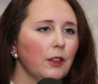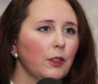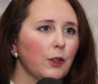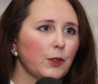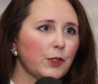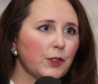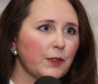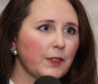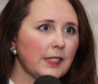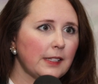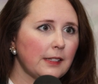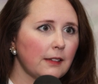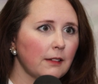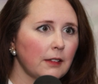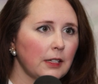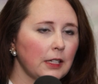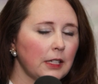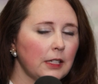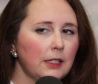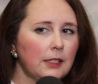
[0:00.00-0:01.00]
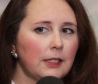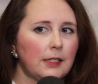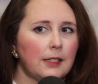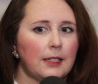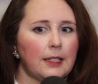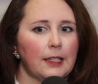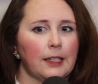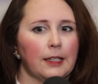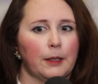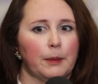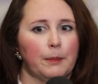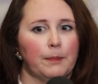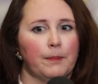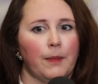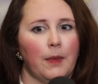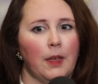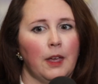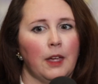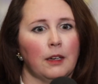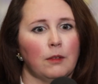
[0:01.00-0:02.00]
those facilities,
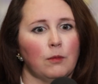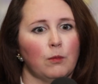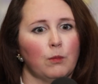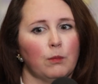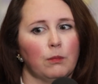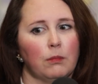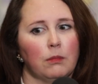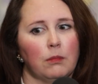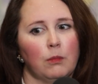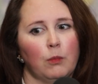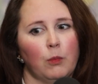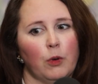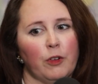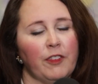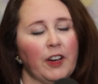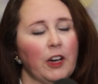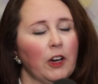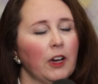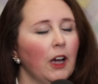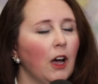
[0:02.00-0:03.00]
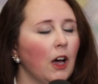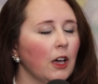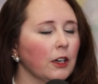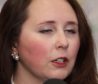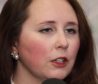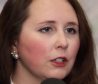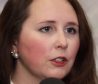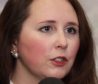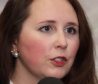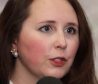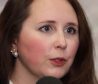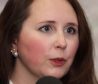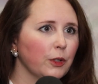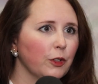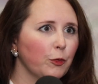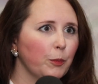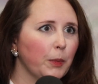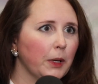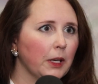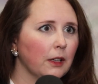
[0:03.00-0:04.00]
and we're very honored to
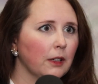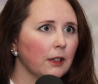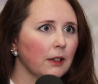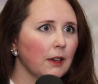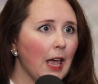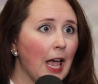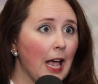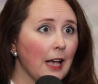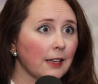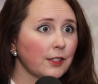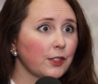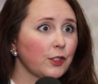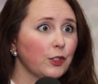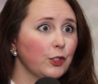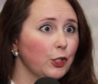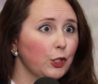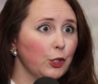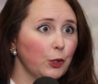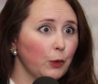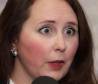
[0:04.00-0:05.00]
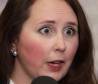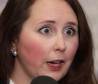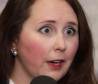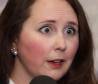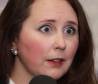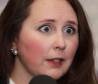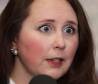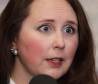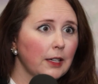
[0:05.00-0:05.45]
have been asked to do that.